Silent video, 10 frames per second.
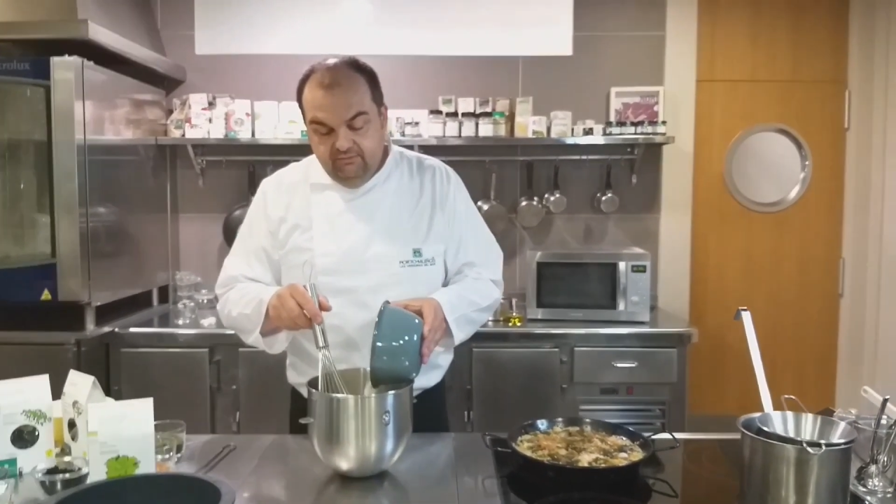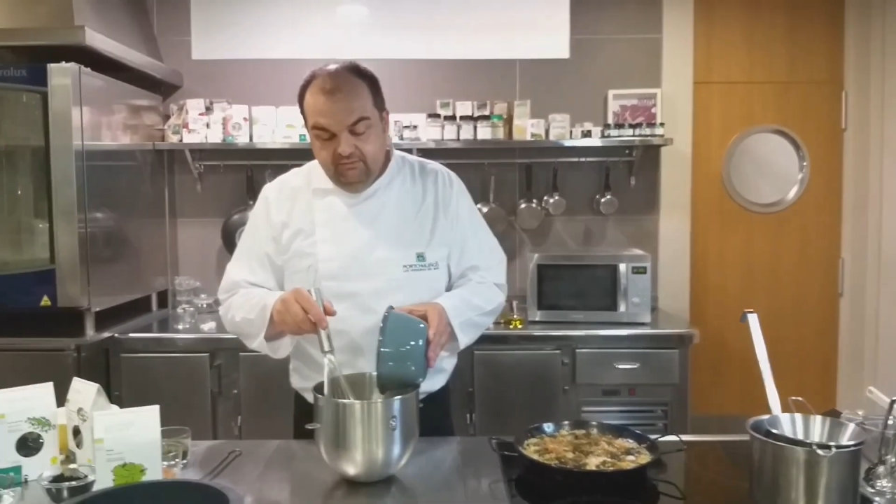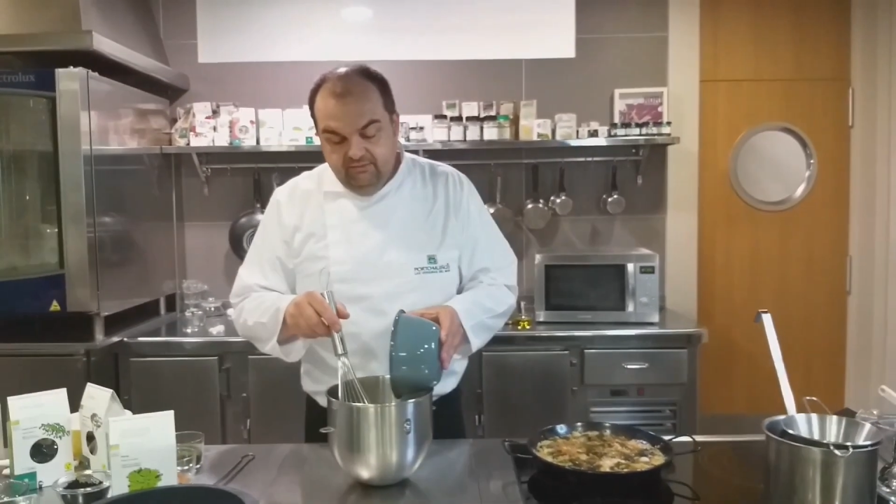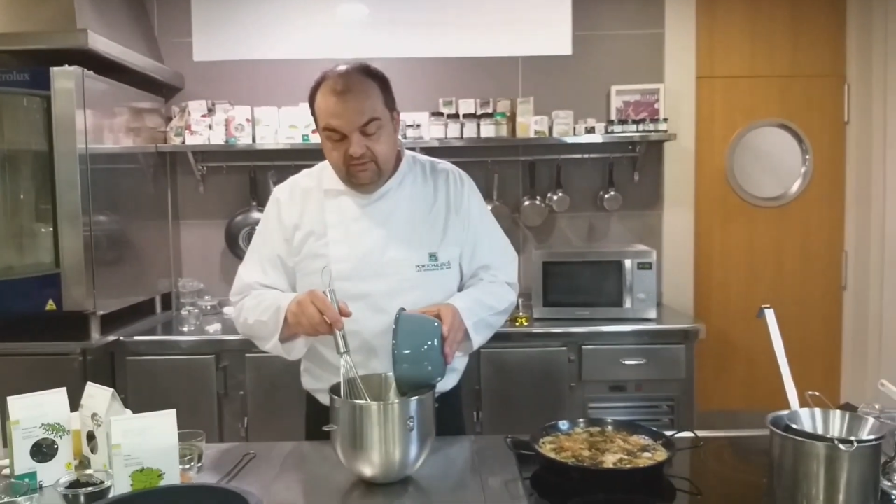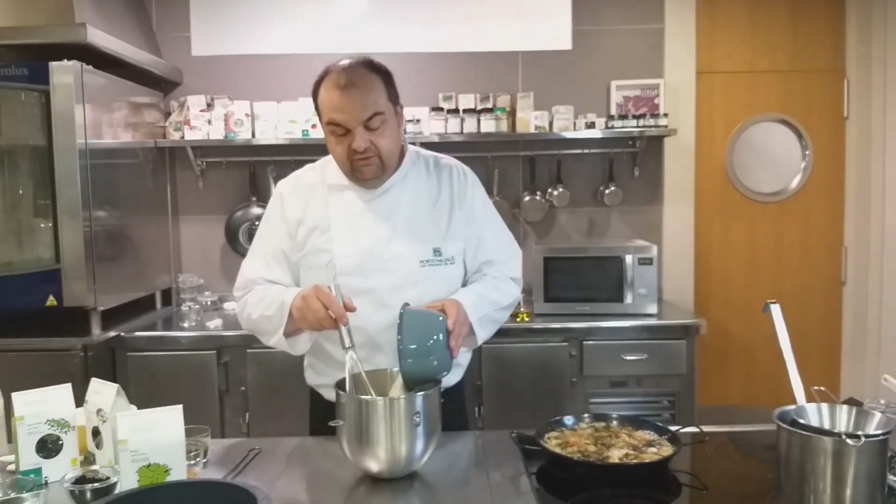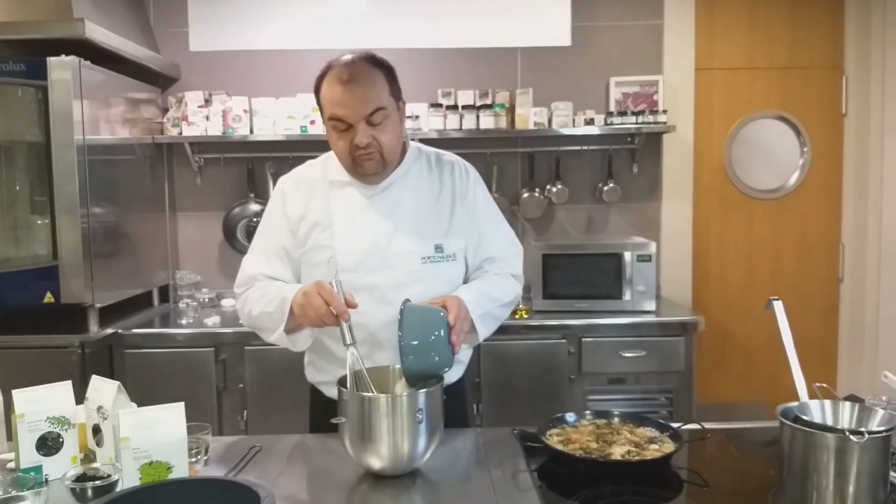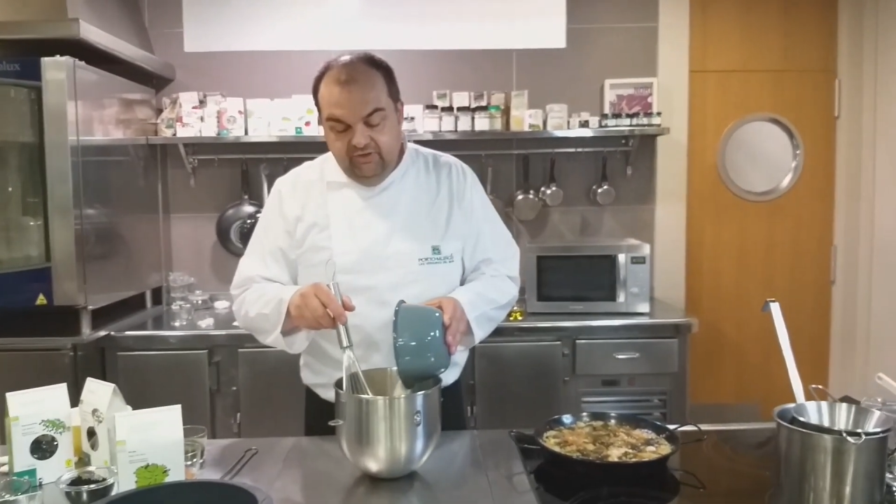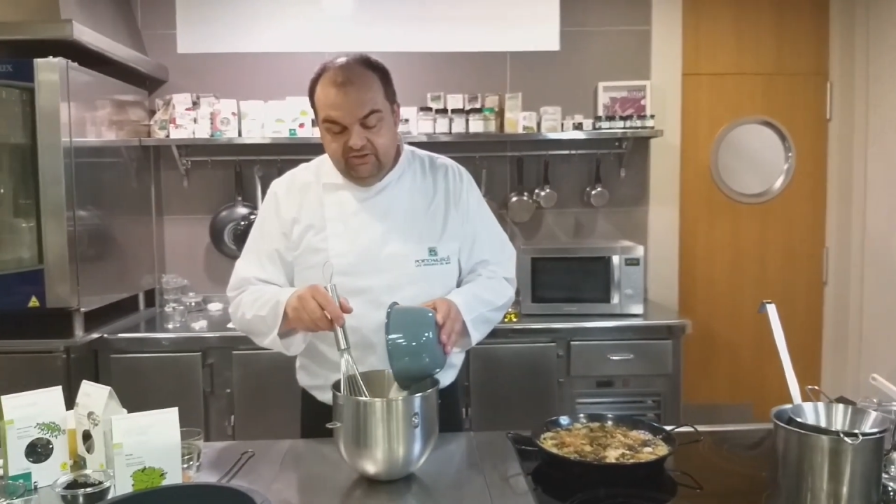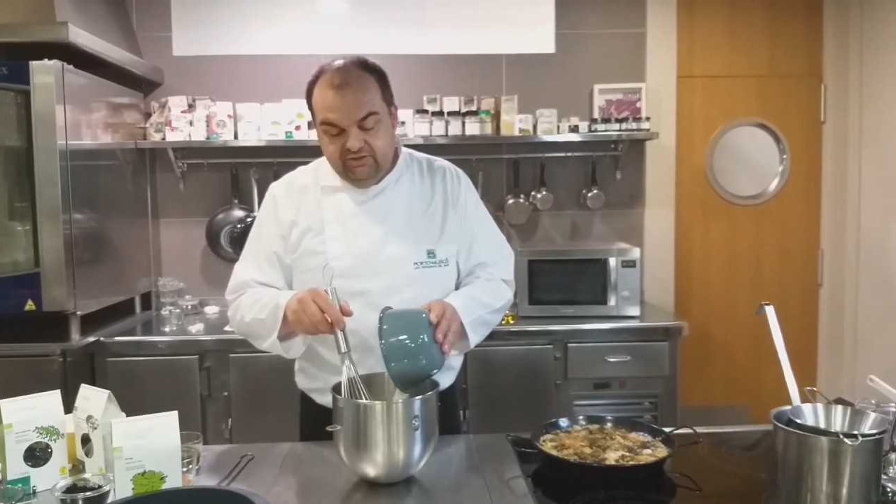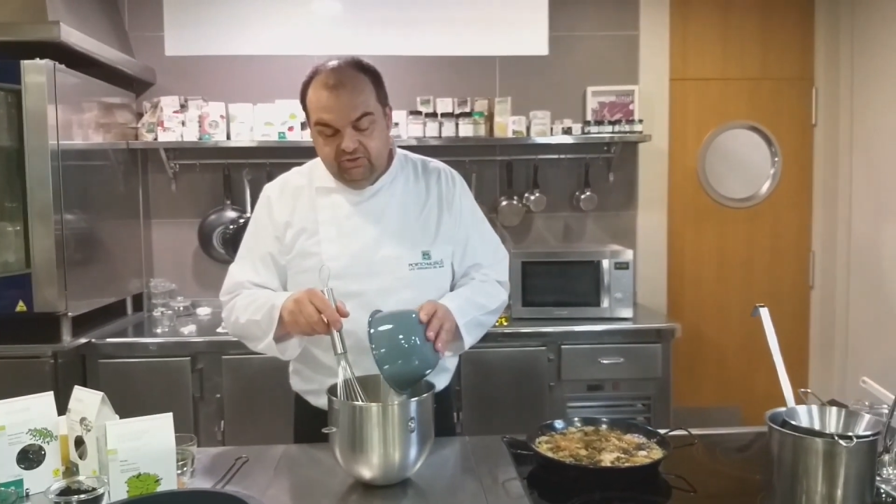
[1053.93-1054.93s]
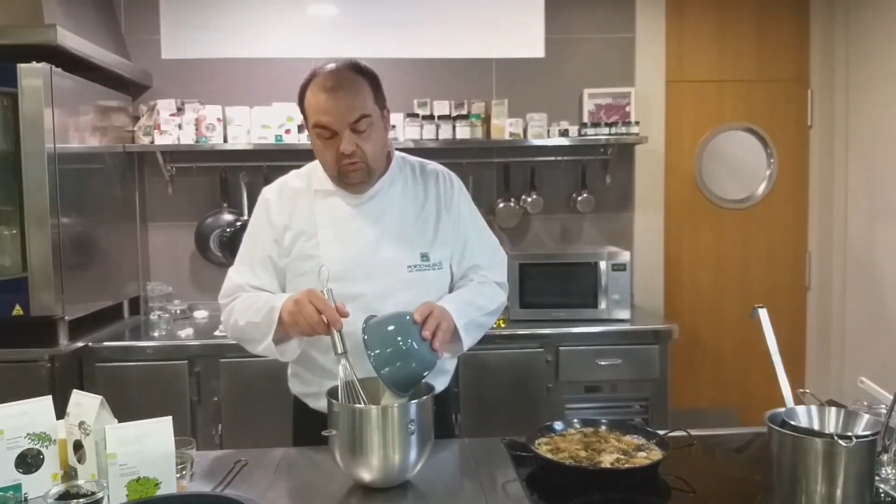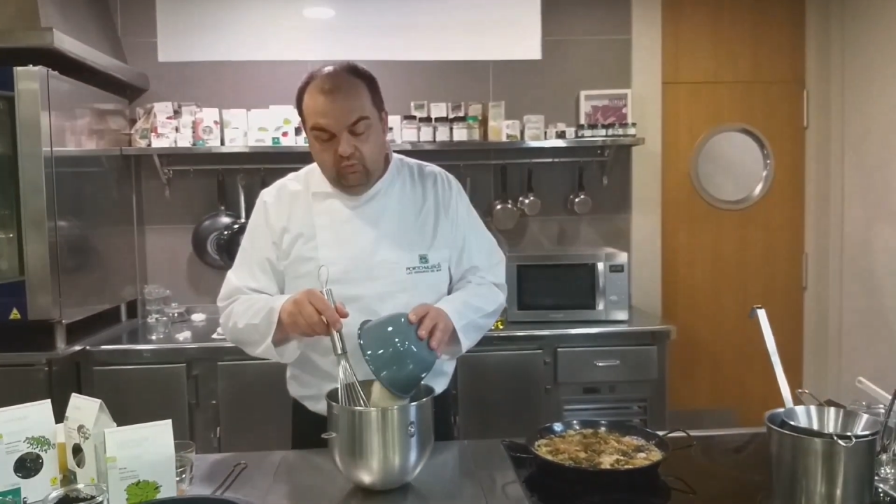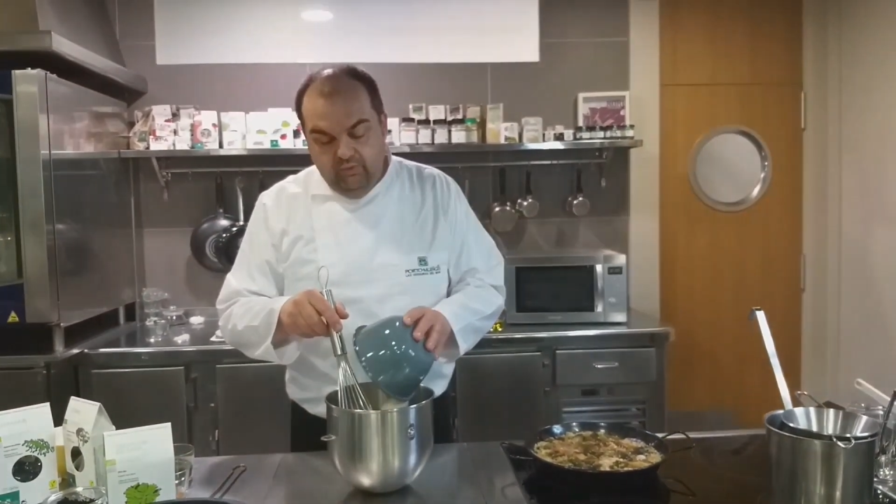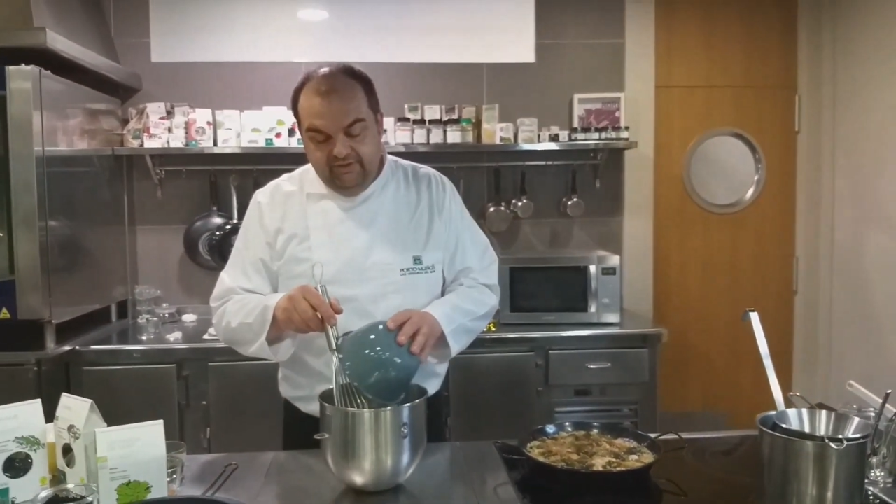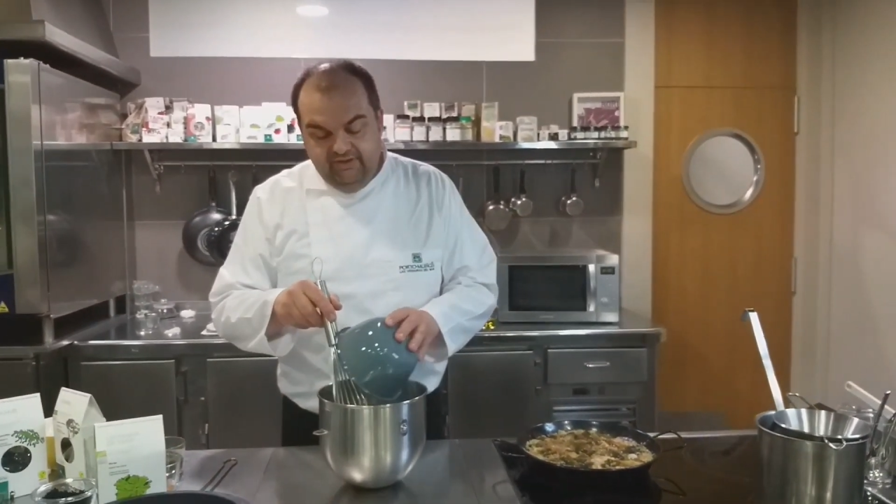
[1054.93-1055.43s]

drains so quick here.